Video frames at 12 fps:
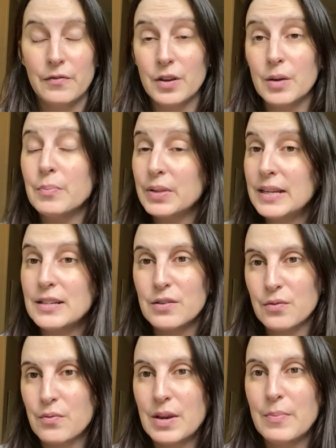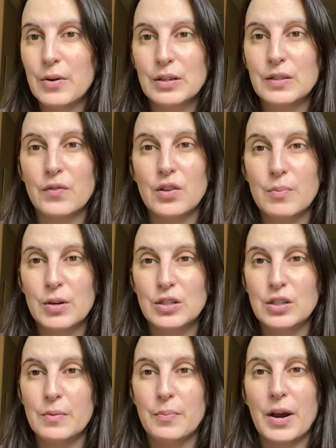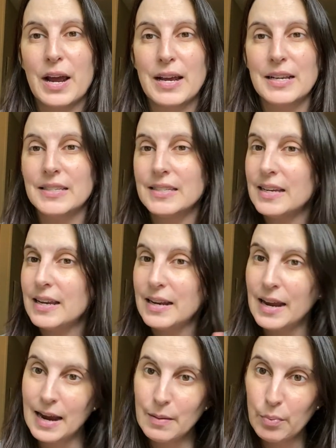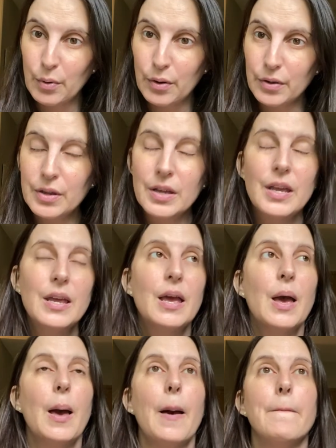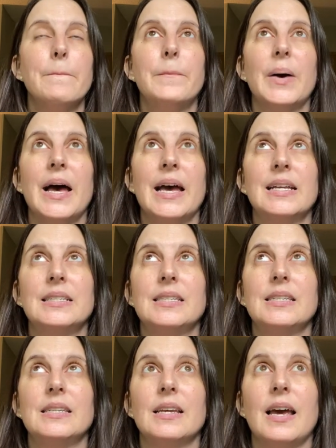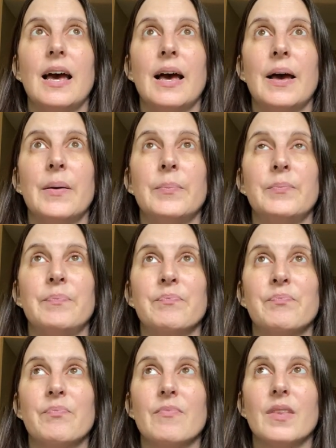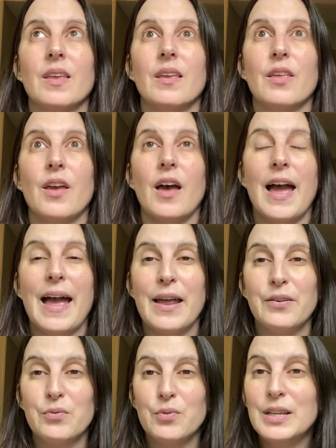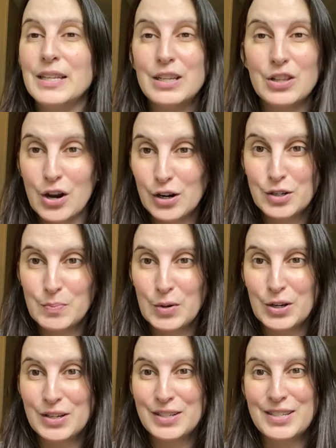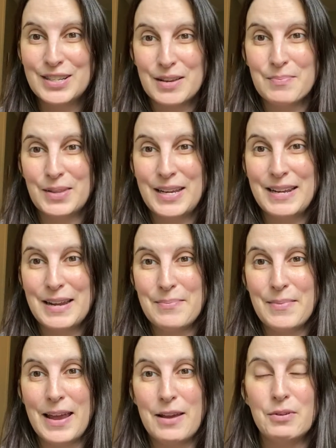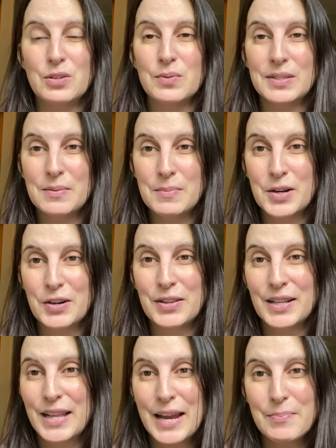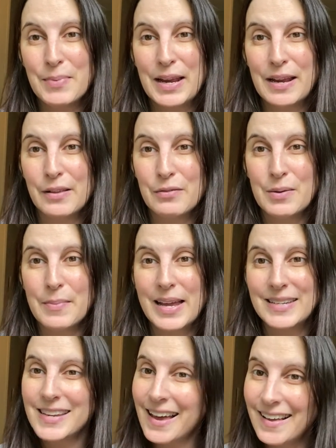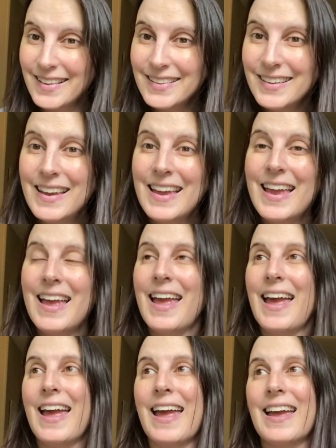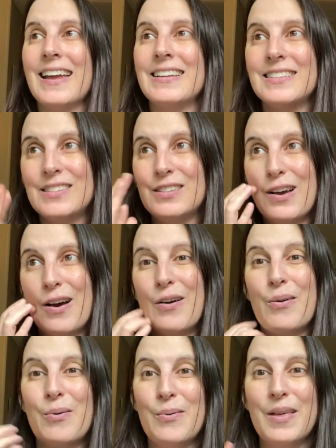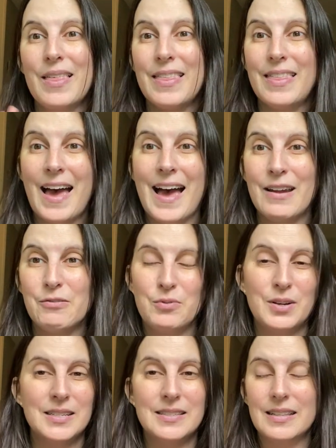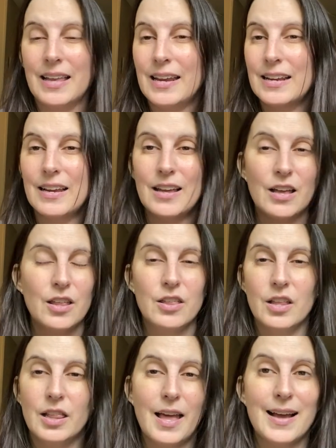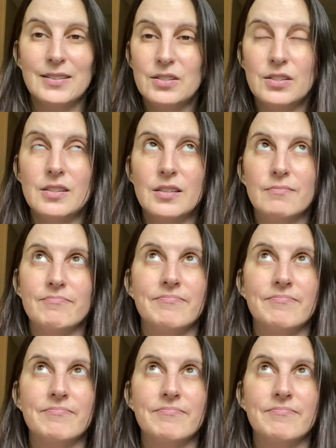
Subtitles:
complete three books for the BookTube prize in April, but I had a really large book to complete in May, which was The Mirror and the Light by Hilary Mantel. And so that was like the last